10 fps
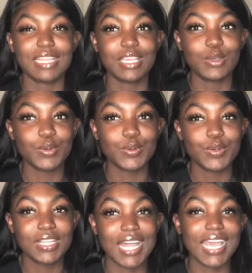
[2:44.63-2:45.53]
legal.
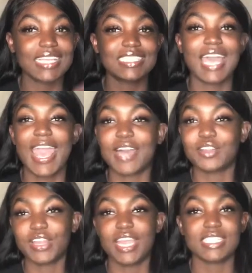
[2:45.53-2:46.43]
Like, it's not
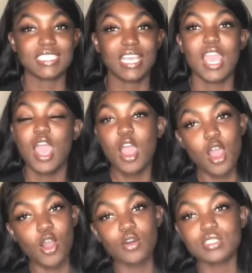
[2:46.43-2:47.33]
out there as in,
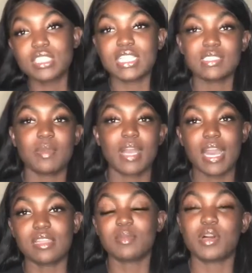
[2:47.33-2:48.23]
oh, Talisa
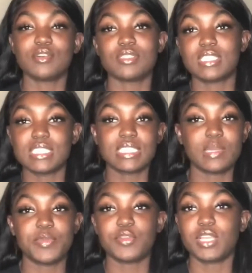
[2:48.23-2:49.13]
McCollum owns Cinn
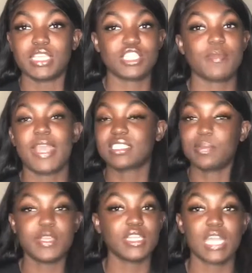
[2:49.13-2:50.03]
City Beauty and she makes
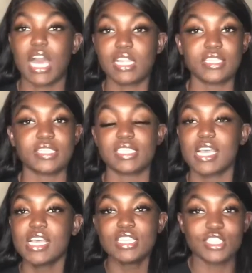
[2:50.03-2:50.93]
a million dollars,
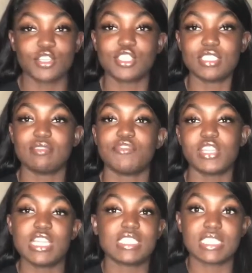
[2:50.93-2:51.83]
so she
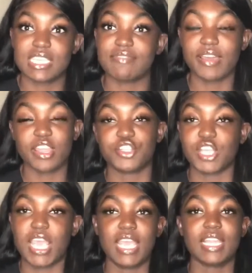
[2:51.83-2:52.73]
really doesn't need
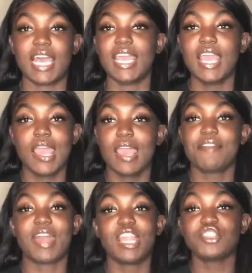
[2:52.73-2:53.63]
financial aid. Like,
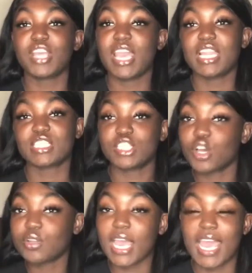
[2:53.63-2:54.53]
financial aid doesn't
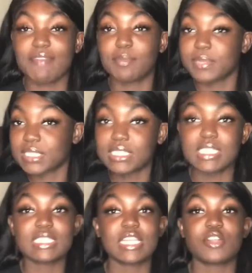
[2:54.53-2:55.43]
know that I have a
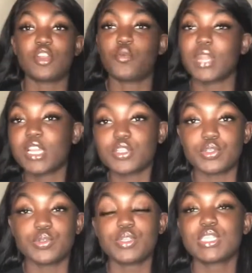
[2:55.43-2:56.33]
business. They don't know what I
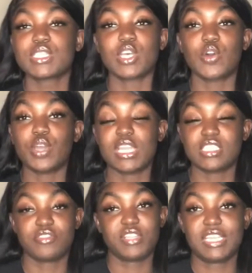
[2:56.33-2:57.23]
do, so it
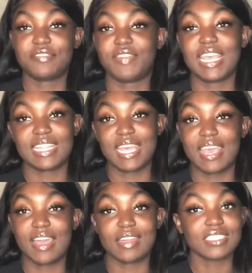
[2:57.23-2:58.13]
doesn't really affect
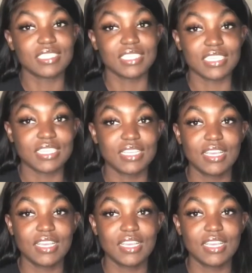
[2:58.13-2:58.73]
that, honestly.